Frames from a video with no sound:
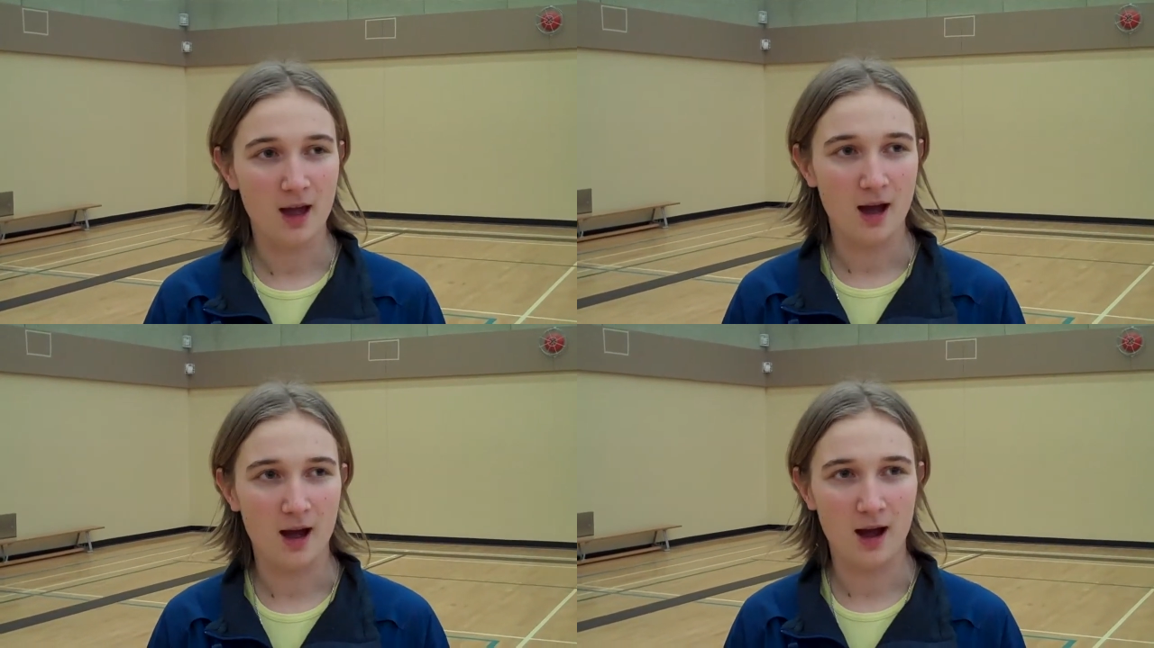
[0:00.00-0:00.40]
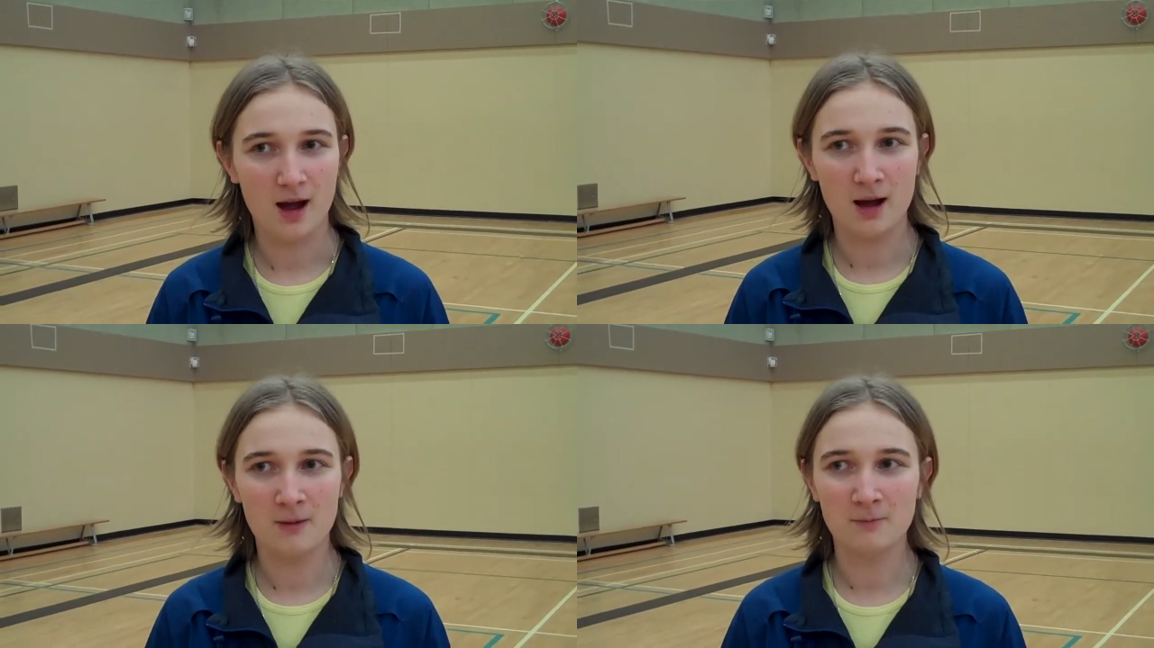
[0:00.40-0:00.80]

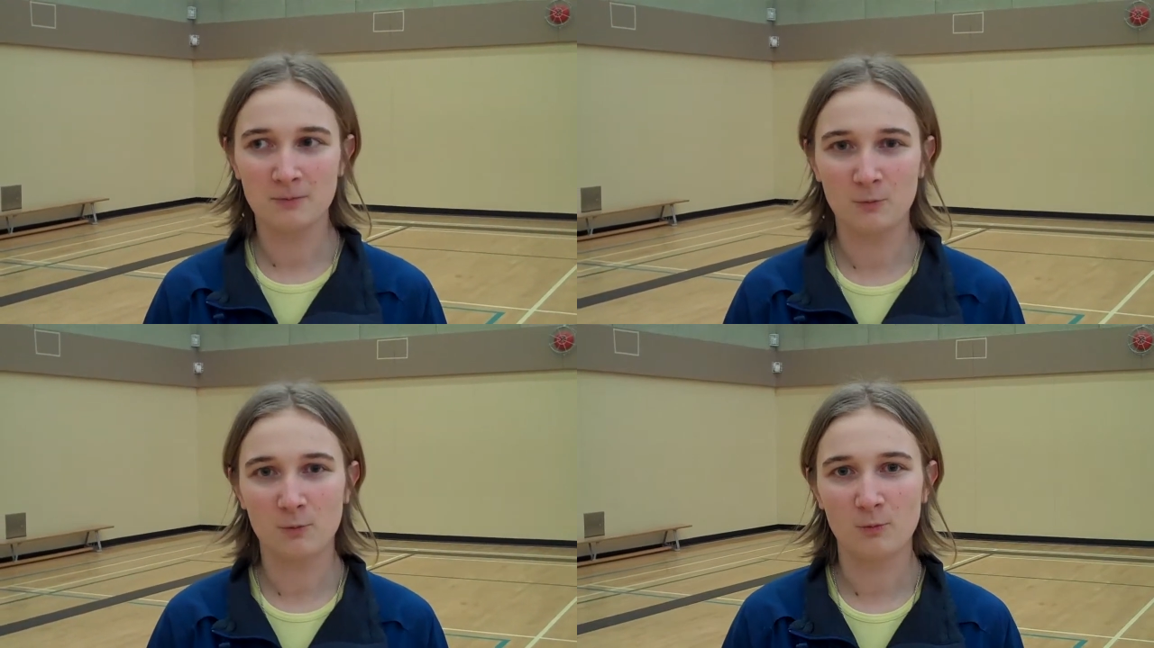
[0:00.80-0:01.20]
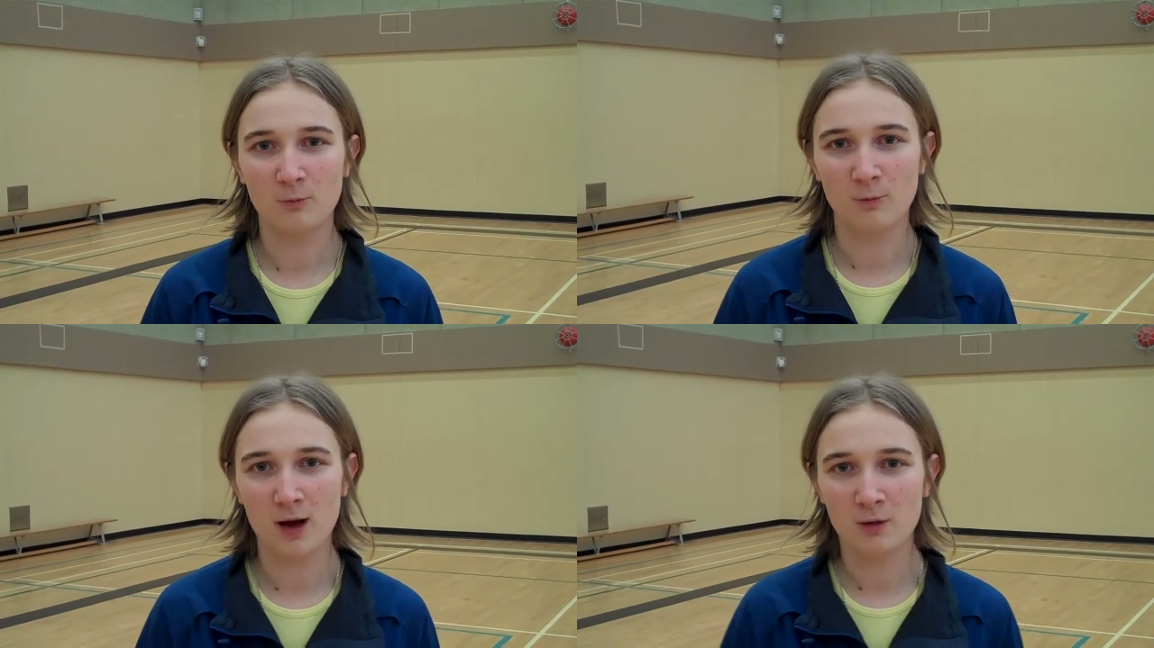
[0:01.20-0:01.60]
Um,
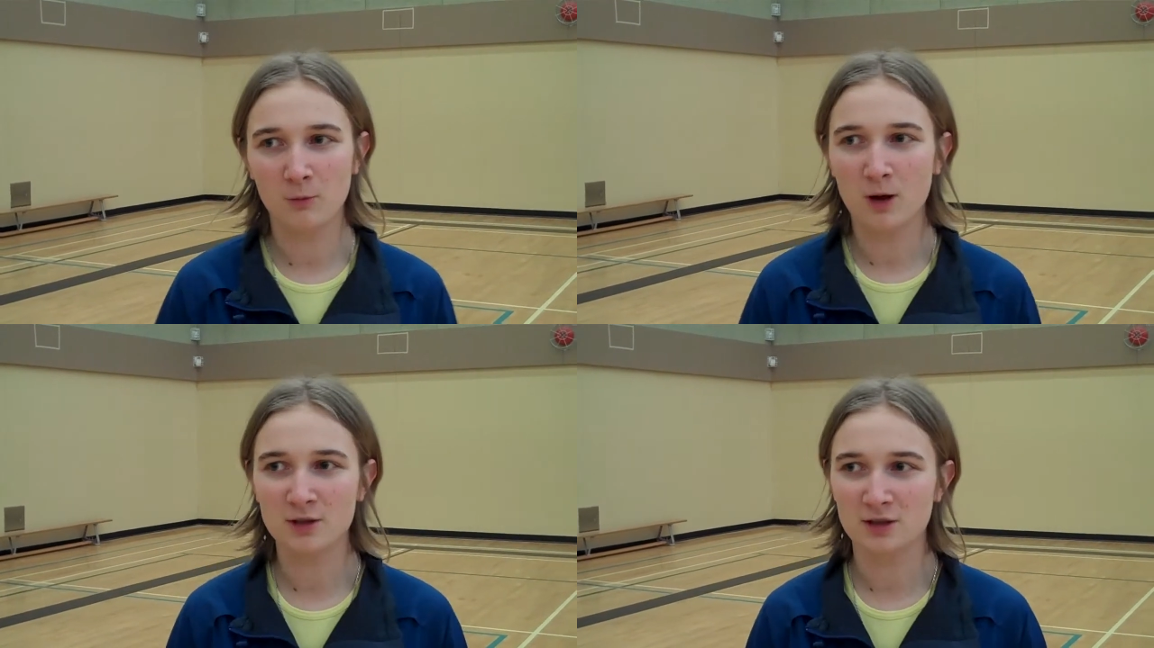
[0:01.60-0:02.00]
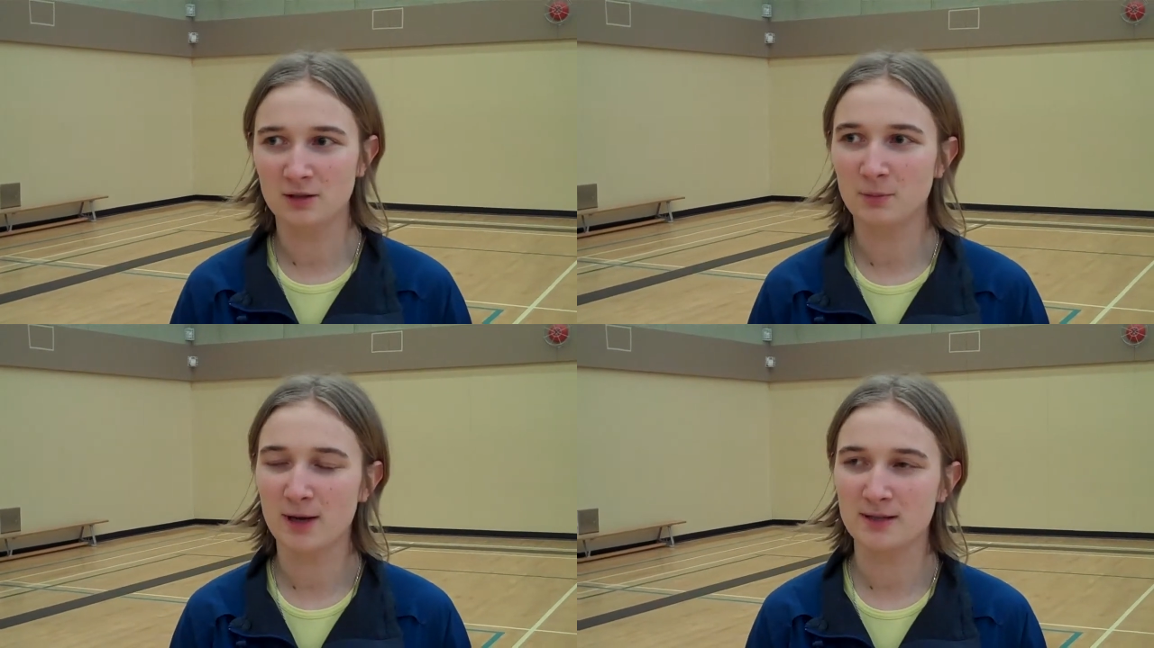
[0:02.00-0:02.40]
while watching
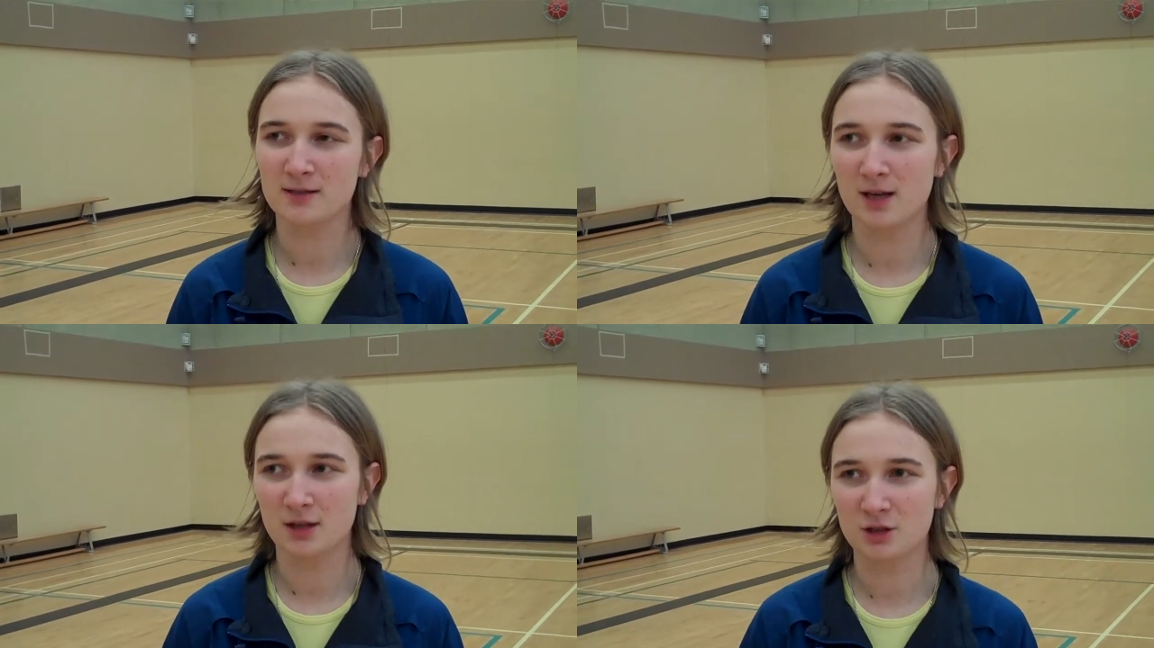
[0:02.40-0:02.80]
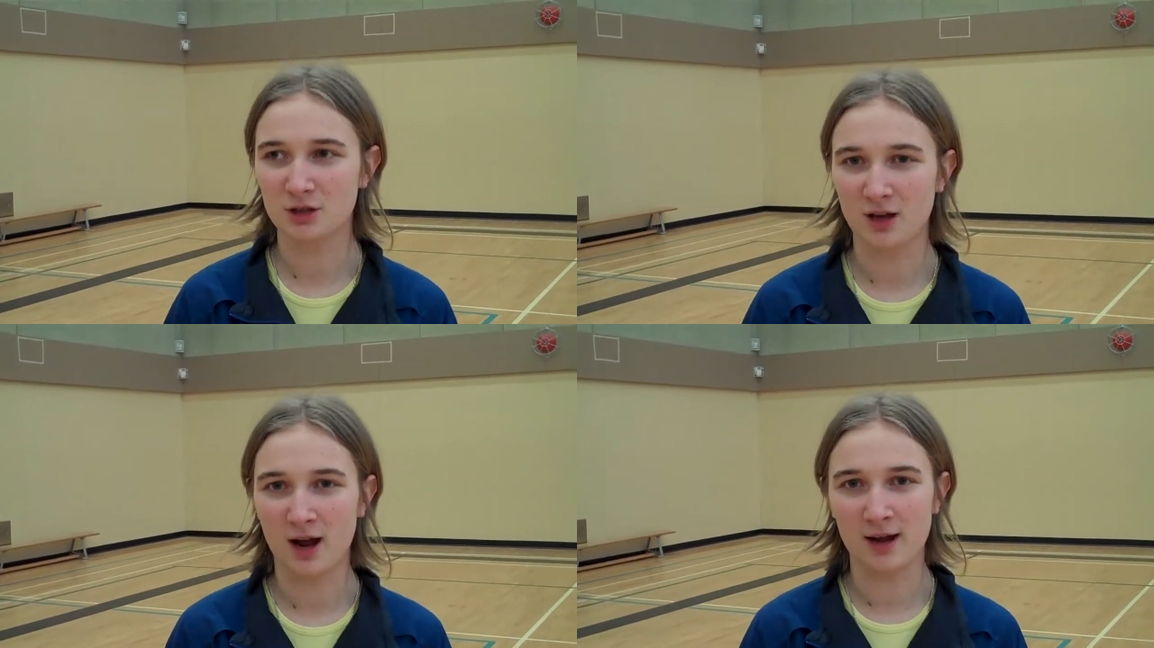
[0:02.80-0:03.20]
the
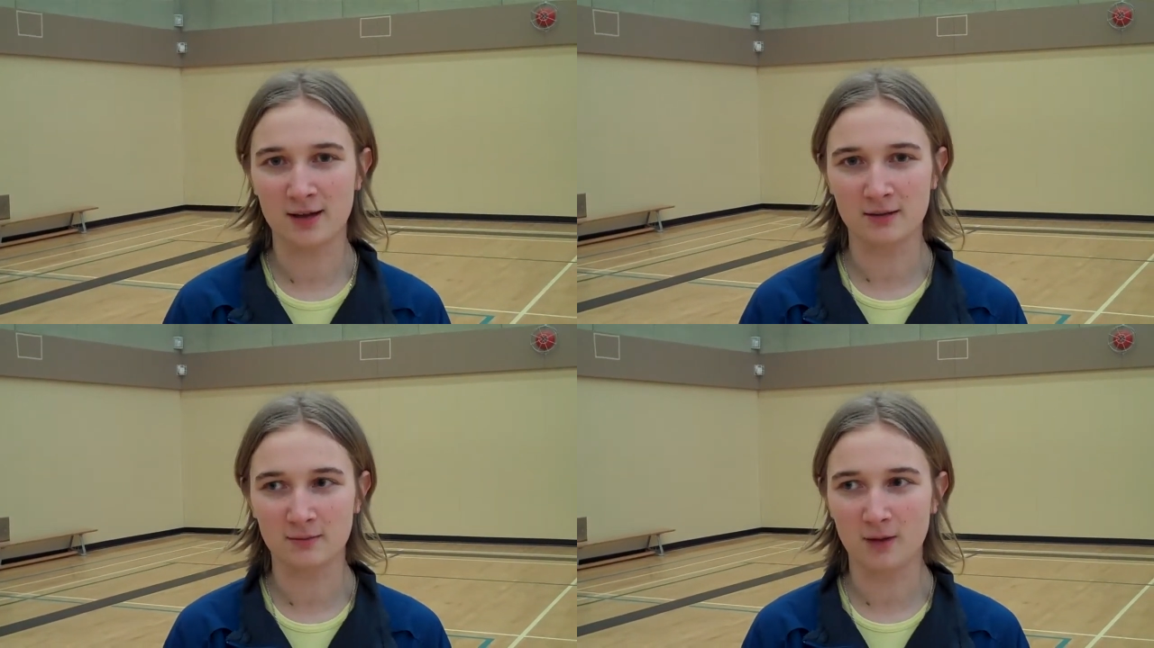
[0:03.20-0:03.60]
presentation, I,